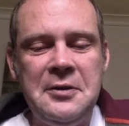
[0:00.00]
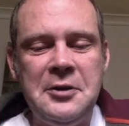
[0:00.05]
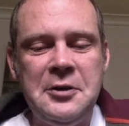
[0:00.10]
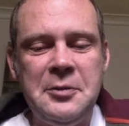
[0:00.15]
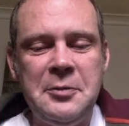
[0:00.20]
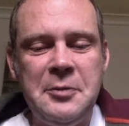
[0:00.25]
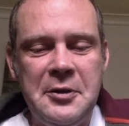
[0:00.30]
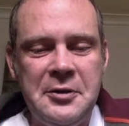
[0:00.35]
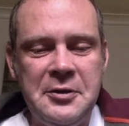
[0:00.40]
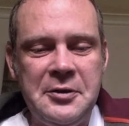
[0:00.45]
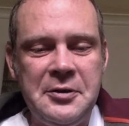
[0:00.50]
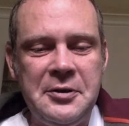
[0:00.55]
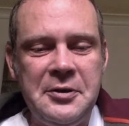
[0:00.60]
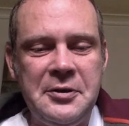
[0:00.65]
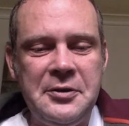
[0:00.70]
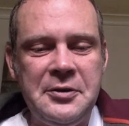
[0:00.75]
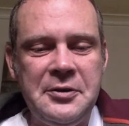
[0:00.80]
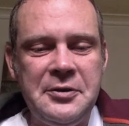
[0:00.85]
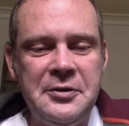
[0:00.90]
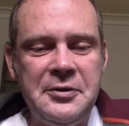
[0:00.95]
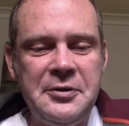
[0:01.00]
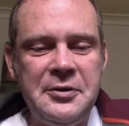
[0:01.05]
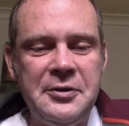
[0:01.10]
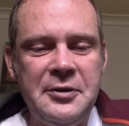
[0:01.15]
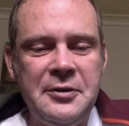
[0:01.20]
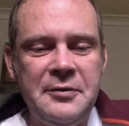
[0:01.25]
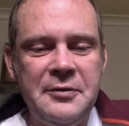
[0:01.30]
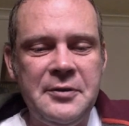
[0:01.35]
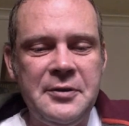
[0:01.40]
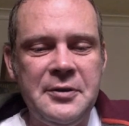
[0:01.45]
Specialist
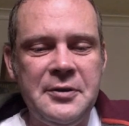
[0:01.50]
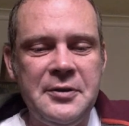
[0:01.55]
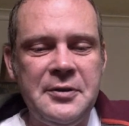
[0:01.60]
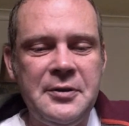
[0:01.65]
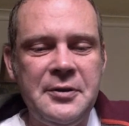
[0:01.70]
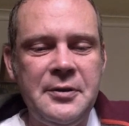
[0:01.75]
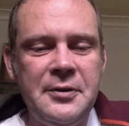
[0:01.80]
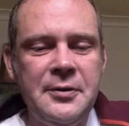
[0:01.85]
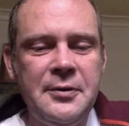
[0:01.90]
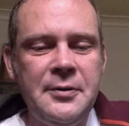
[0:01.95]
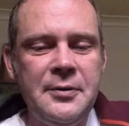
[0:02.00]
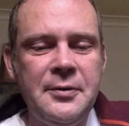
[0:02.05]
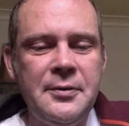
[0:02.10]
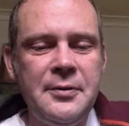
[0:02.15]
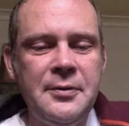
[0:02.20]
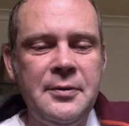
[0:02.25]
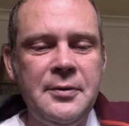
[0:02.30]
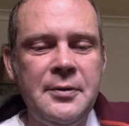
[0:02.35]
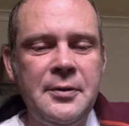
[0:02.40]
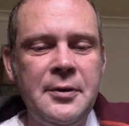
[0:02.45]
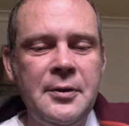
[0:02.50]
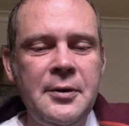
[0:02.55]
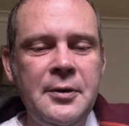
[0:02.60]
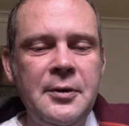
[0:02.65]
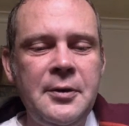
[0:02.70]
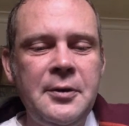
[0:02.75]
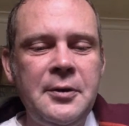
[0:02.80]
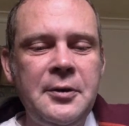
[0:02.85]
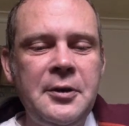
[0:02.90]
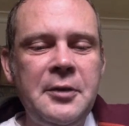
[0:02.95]
Services,
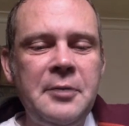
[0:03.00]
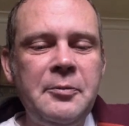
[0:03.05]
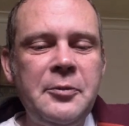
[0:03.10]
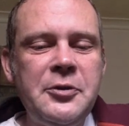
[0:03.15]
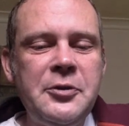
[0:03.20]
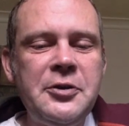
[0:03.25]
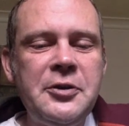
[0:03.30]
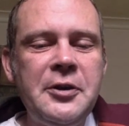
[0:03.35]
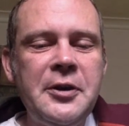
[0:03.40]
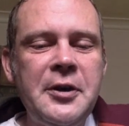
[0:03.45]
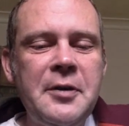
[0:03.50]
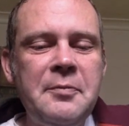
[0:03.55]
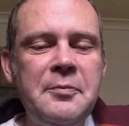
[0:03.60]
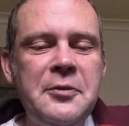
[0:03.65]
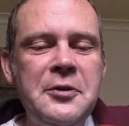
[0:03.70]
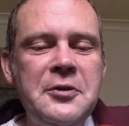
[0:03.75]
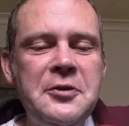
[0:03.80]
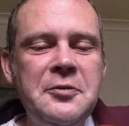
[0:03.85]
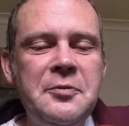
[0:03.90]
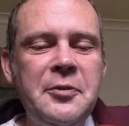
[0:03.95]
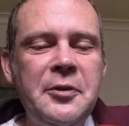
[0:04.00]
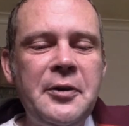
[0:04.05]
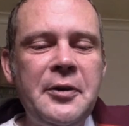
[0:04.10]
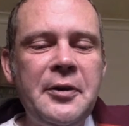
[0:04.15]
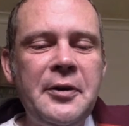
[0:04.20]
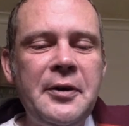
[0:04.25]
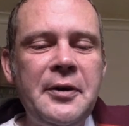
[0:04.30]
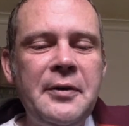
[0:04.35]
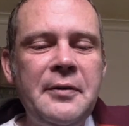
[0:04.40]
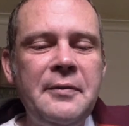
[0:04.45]
Cambridgeshire and
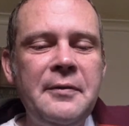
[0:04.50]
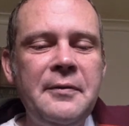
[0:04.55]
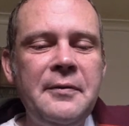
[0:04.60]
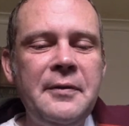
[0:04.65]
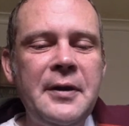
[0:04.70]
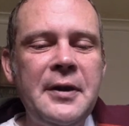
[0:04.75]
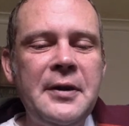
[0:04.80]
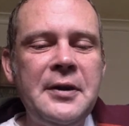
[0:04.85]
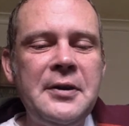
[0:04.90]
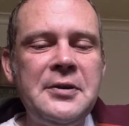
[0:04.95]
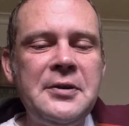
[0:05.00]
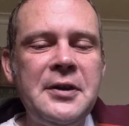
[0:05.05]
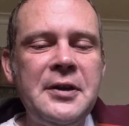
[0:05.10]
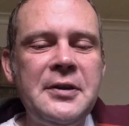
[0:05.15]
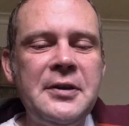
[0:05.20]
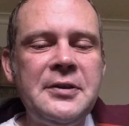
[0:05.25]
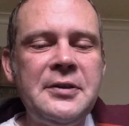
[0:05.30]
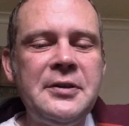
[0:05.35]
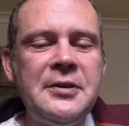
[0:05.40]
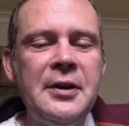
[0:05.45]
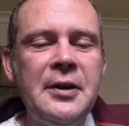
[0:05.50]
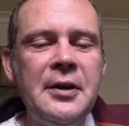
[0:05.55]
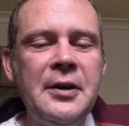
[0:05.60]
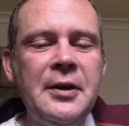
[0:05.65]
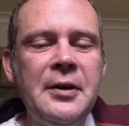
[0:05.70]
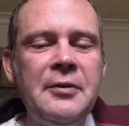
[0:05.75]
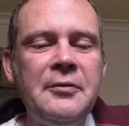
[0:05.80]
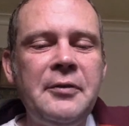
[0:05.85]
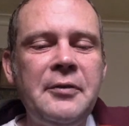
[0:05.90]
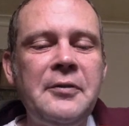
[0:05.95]
Peterborough NHS
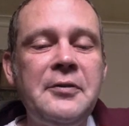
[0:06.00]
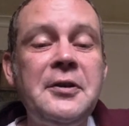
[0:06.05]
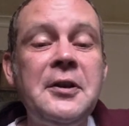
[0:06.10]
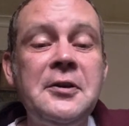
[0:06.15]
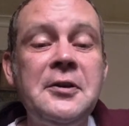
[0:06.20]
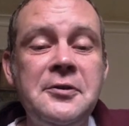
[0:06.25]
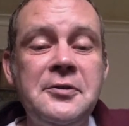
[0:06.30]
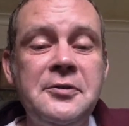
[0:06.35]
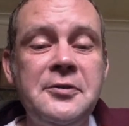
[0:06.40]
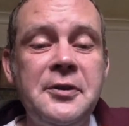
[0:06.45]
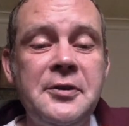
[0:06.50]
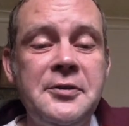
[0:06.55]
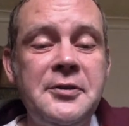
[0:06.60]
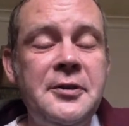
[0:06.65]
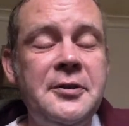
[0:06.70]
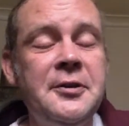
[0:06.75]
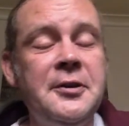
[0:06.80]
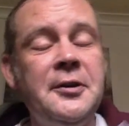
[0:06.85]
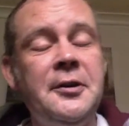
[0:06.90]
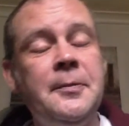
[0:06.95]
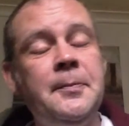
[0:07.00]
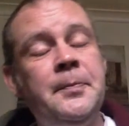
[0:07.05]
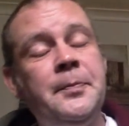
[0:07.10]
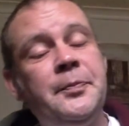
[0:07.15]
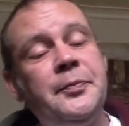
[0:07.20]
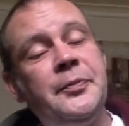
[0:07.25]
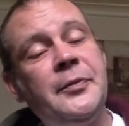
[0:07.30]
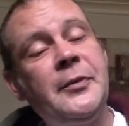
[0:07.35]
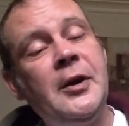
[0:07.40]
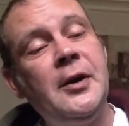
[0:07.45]
Foundation Trust. There you
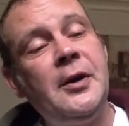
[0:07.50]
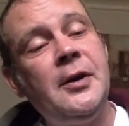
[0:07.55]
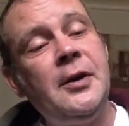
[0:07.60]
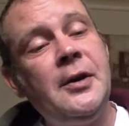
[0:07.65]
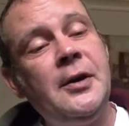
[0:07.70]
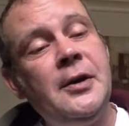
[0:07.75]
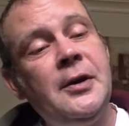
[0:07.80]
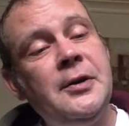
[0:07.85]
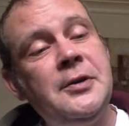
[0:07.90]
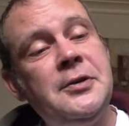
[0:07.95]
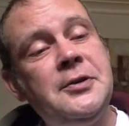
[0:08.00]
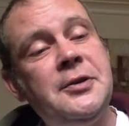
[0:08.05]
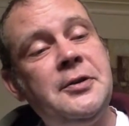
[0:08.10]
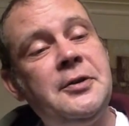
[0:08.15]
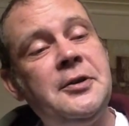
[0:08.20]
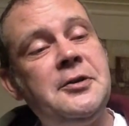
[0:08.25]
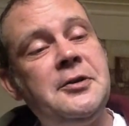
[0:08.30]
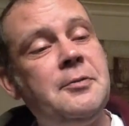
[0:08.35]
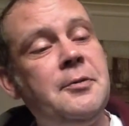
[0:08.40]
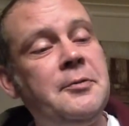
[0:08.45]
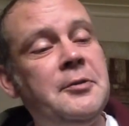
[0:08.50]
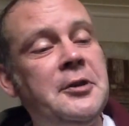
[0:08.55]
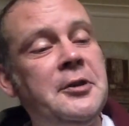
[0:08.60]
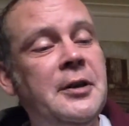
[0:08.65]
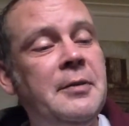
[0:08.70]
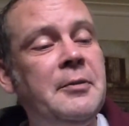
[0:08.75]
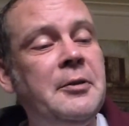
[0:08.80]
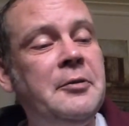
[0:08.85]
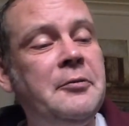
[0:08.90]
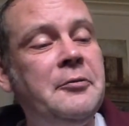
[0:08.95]
go. So this woman
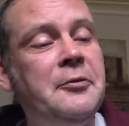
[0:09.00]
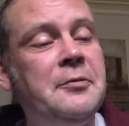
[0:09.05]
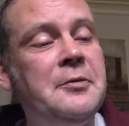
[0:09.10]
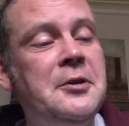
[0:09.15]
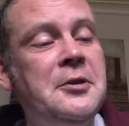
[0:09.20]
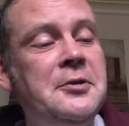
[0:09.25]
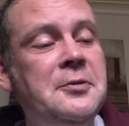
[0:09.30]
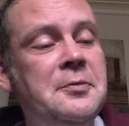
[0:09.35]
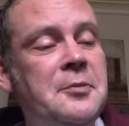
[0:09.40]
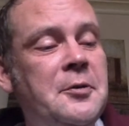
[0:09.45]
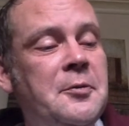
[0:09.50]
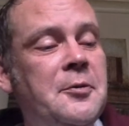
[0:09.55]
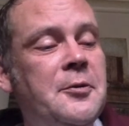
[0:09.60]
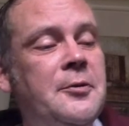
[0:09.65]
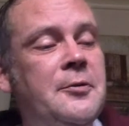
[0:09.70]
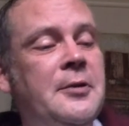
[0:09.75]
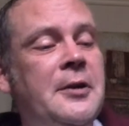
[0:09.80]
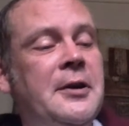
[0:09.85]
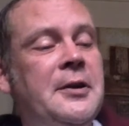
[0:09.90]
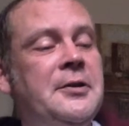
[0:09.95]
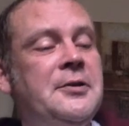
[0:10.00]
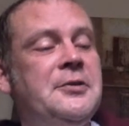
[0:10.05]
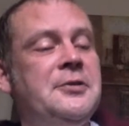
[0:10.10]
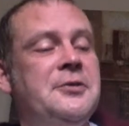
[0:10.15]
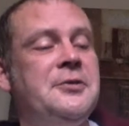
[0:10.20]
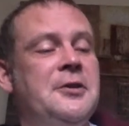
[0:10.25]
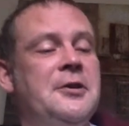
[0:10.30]
came in from these people and